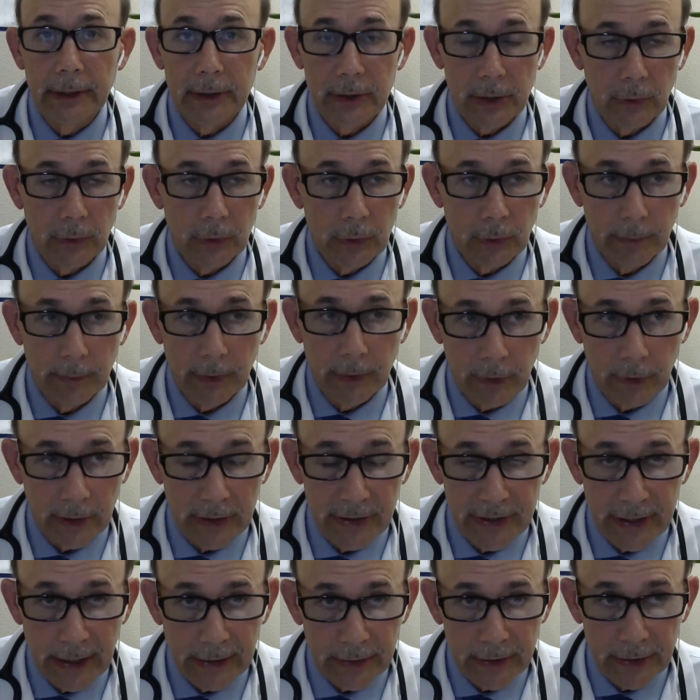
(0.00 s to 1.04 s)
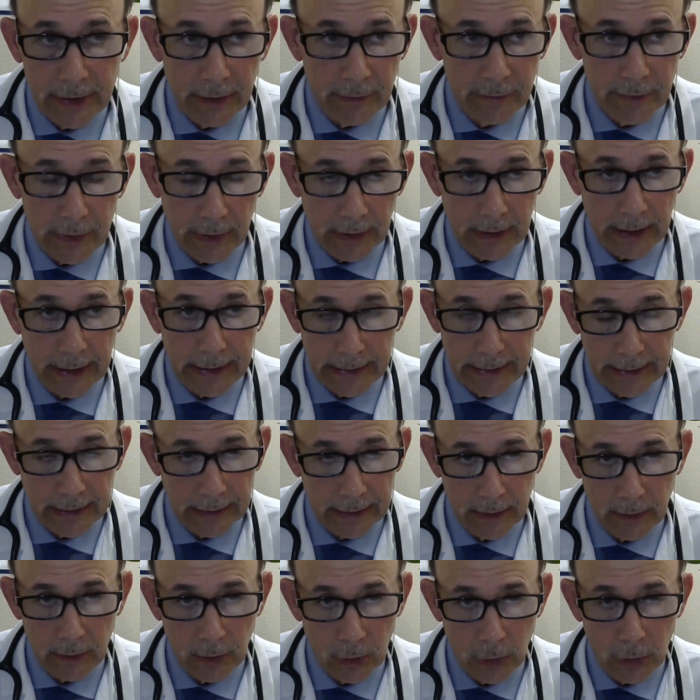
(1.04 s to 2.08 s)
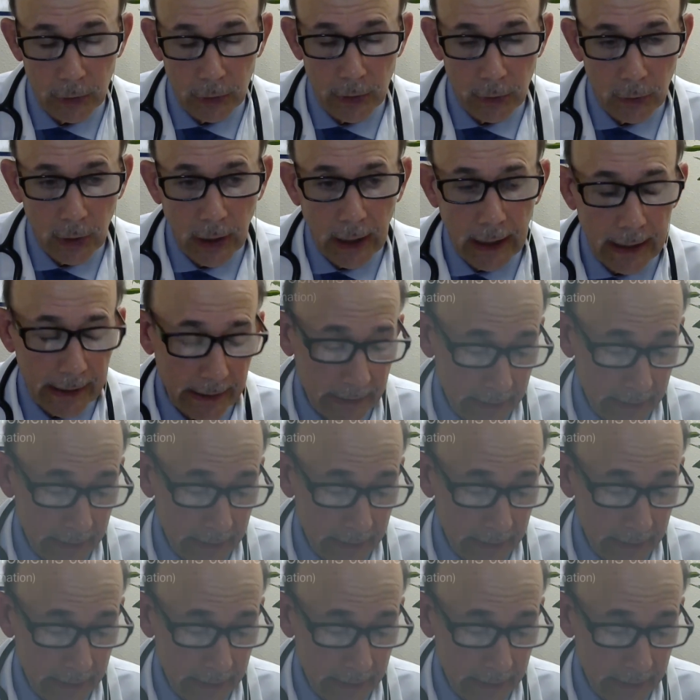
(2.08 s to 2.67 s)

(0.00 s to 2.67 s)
you'll be very sensitive to light, it can hurt your eyes.